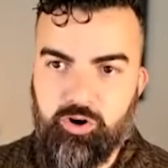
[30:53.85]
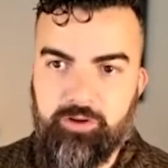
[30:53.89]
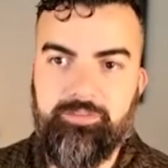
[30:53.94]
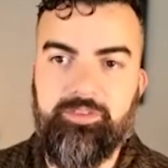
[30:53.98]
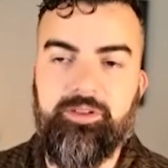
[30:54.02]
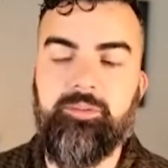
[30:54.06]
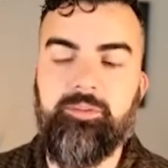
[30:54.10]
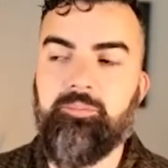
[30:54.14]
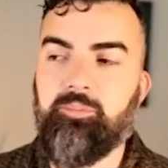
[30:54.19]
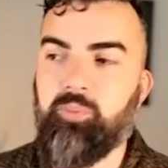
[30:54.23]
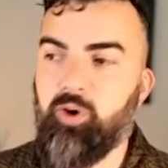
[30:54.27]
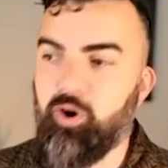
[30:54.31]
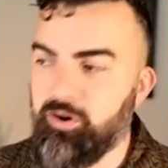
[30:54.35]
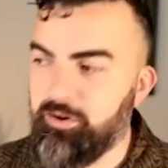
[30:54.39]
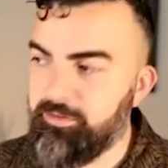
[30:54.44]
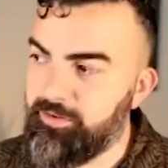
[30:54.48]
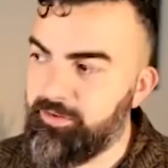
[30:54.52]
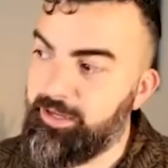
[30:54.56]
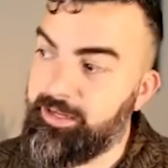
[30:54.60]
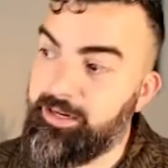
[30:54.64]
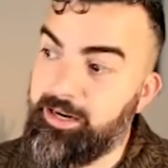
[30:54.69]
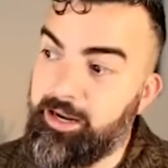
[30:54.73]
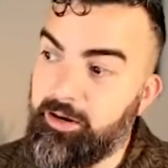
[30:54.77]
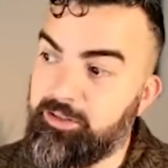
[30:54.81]
it part of it
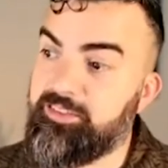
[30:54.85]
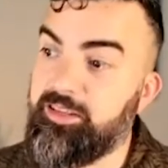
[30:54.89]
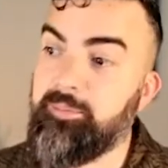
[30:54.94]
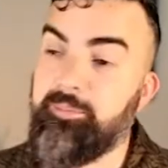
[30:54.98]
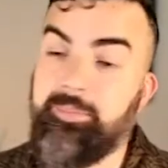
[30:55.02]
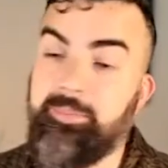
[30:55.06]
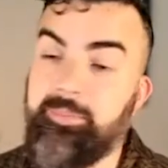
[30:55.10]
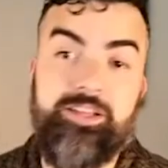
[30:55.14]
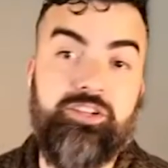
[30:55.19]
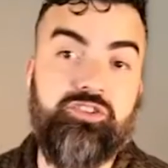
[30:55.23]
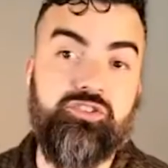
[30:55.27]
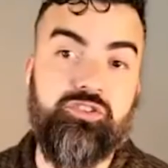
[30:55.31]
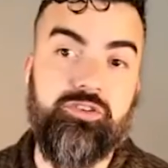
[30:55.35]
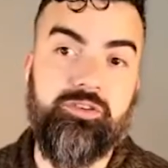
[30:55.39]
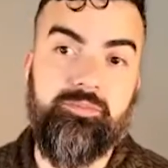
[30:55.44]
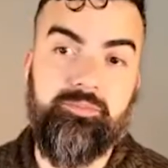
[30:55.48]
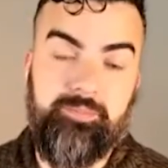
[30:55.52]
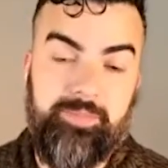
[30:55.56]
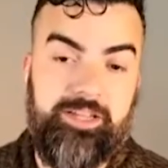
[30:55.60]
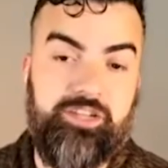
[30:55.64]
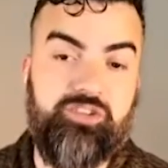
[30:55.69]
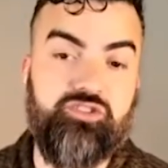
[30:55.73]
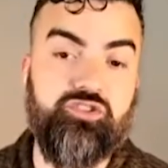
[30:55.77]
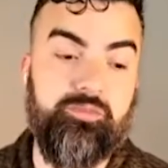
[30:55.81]
and i would say major
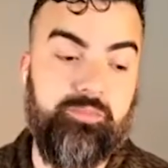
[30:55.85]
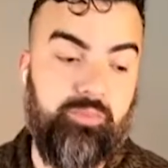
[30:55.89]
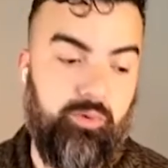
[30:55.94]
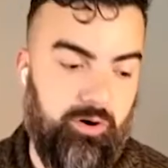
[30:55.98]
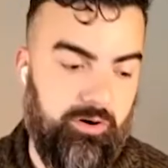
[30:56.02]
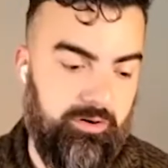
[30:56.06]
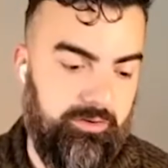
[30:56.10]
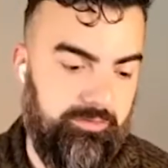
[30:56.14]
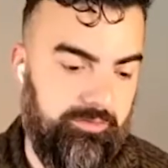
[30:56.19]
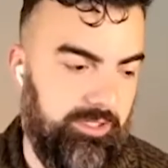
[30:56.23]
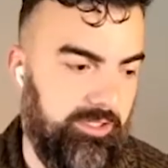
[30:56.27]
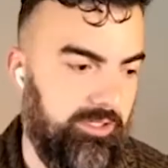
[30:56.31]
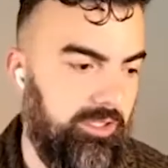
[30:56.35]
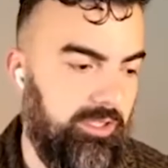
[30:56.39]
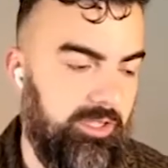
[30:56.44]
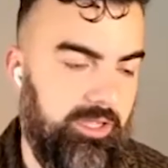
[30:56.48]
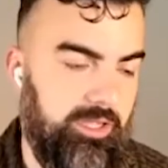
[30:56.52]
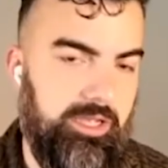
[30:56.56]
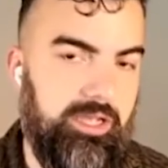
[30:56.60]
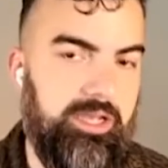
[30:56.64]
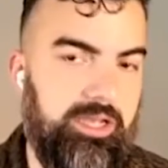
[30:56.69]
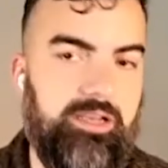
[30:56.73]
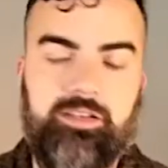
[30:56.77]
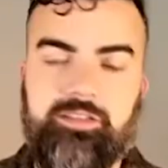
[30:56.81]
major part of it
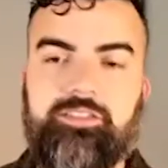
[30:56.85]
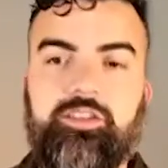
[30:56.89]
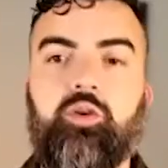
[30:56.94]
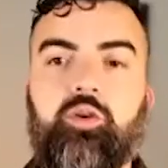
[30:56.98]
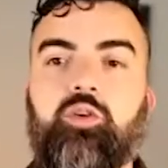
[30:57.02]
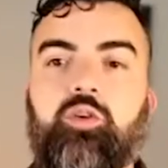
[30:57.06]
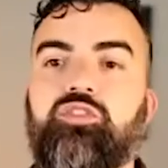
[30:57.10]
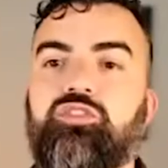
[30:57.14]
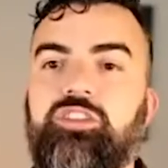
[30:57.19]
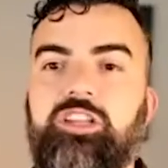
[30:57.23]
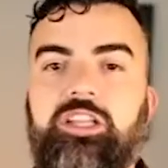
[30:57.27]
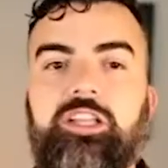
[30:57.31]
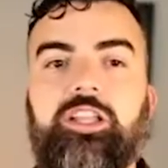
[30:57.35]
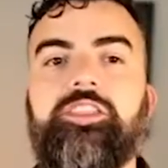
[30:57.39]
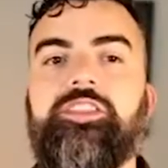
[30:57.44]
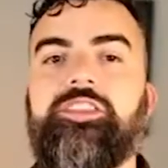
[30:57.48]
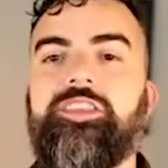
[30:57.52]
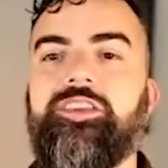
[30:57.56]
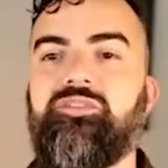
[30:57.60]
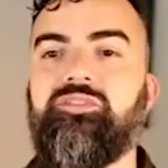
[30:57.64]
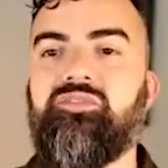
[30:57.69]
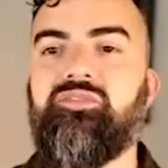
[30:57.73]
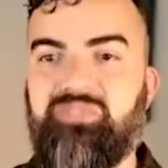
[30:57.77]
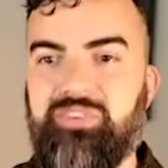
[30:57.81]
because there was
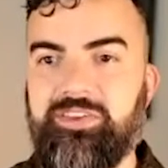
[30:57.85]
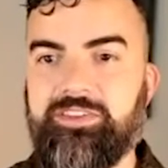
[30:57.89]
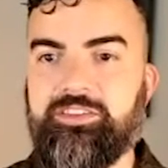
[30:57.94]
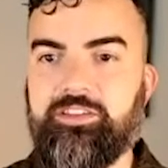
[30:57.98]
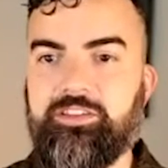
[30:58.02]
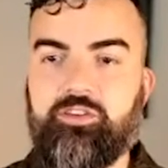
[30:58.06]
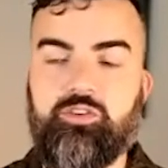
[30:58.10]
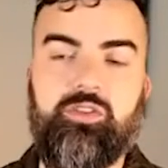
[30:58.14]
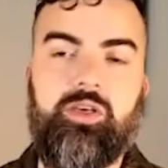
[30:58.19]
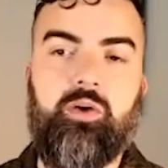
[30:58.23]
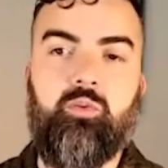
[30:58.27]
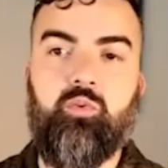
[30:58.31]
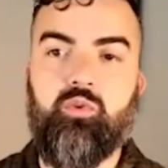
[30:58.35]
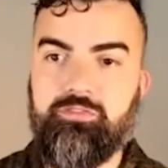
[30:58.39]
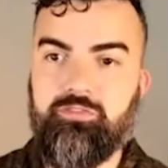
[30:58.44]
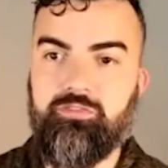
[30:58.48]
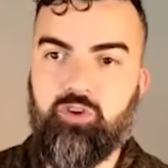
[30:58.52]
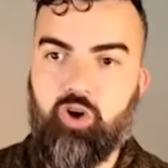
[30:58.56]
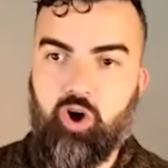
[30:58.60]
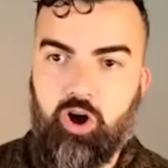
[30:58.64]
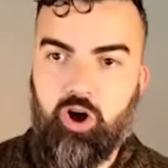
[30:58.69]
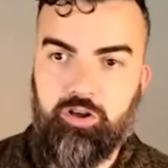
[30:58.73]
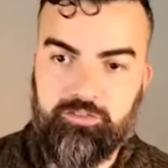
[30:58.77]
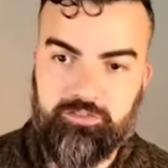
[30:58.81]
nothing physical that would have
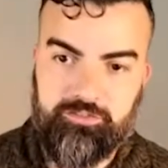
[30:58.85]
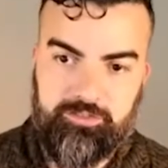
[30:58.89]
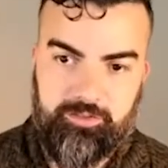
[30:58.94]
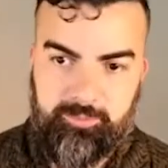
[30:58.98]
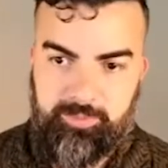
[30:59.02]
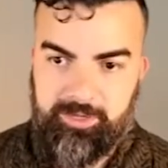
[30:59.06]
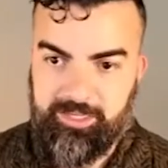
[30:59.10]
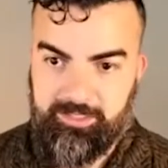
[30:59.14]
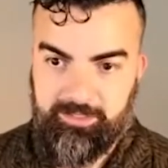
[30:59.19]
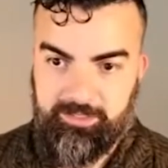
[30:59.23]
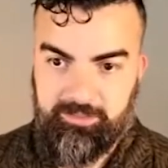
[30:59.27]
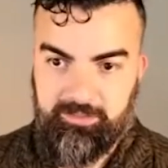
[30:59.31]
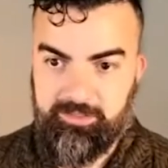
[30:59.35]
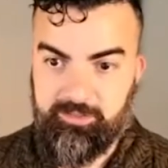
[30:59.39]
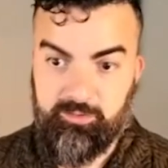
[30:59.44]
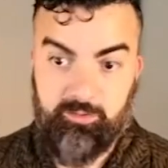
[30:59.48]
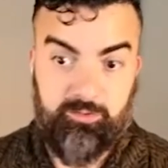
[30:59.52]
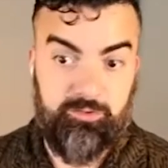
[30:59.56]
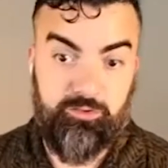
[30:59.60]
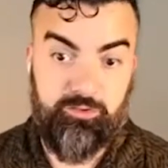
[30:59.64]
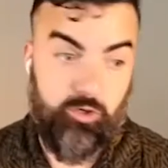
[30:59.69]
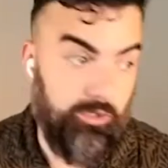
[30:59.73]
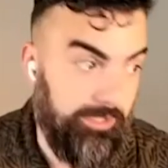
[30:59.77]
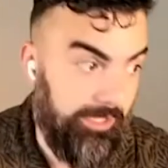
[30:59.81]
caused the pain there
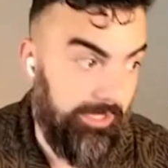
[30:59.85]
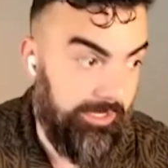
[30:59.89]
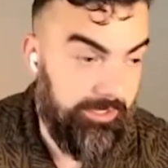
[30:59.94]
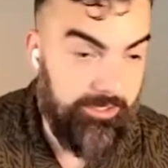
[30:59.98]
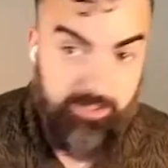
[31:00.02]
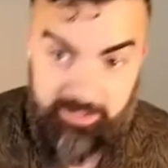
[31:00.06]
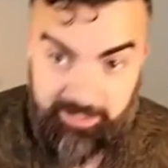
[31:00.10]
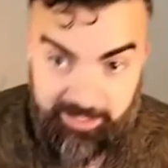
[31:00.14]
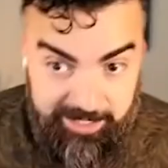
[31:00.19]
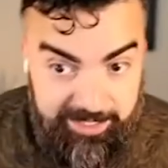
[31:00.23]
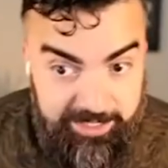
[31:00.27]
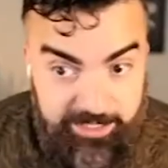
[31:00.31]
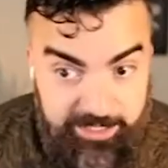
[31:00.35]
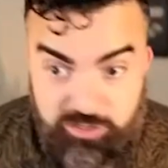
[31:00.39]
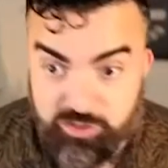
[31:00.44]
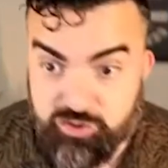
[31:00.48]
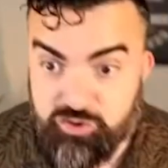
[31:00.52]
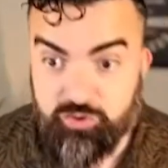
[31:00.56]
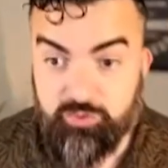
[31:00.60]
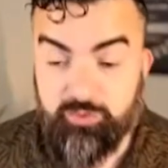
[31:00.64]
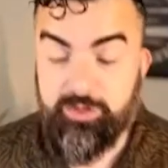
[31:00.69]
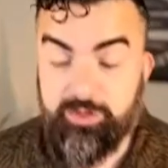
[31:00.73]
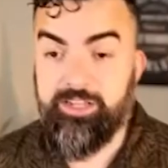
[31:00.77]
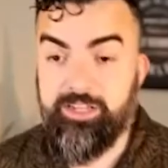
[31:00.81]
was yeah. no like an
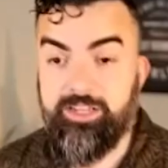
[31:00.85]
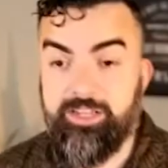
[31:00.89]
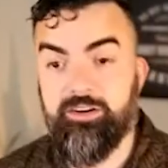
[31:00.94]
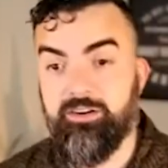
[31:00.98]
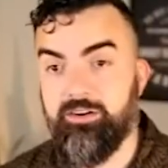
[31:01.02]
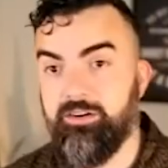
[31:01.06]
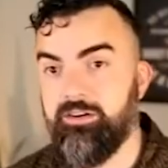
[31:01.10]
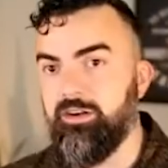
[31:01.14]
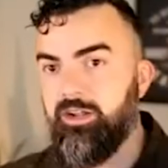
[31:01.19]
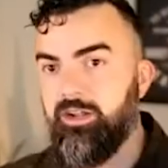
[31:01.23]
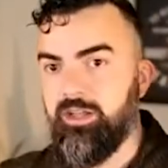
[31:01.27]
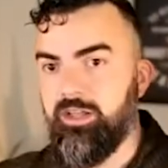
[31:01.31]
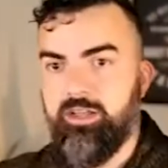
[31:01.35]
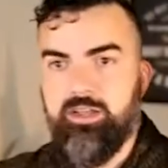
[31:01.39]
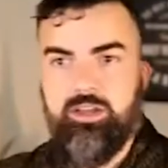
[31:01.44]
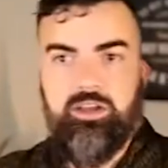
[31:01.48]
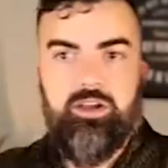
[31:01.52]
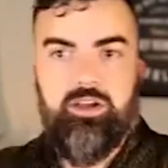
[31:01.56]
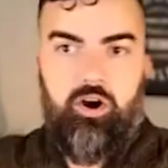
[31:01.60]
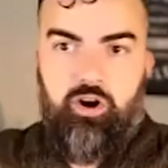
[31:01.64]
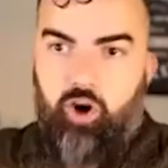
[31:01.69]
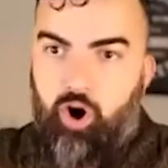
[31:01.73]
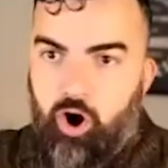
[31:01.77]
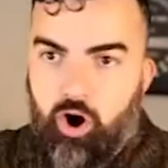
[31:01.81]
injury or
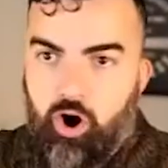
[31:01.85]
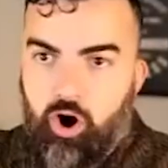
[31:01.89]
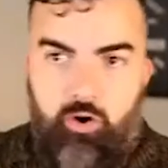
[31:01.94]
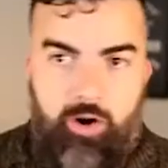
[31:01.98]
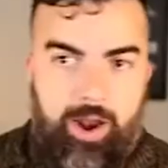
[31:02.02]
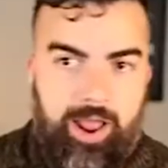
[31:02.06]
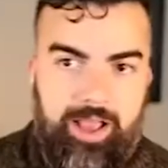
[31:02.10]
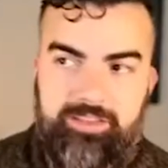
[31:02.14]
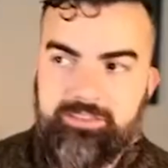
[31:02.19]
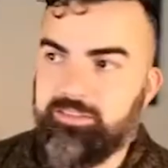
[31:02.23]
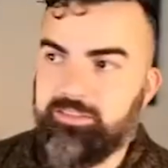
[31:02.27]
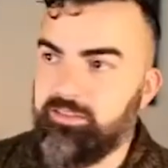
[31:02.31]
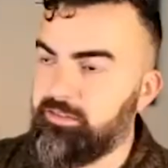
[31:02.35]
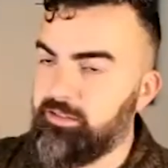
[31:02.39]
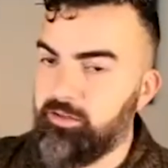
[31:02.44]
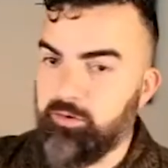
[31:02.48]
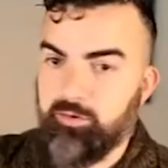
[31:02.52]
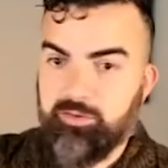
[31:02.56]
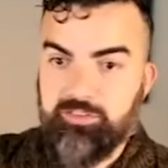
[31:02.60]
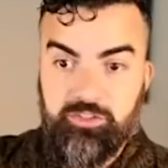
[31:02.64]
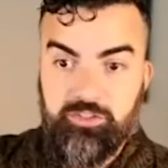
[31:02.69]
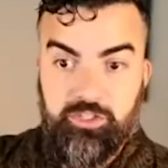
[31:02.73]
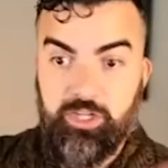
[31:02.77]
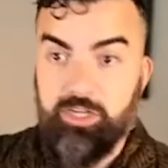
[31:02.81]
oh, car okay. accident there
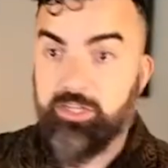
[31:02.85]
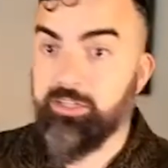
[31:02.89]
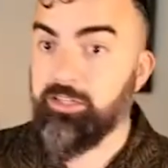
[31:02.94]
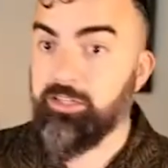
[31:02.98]
was none of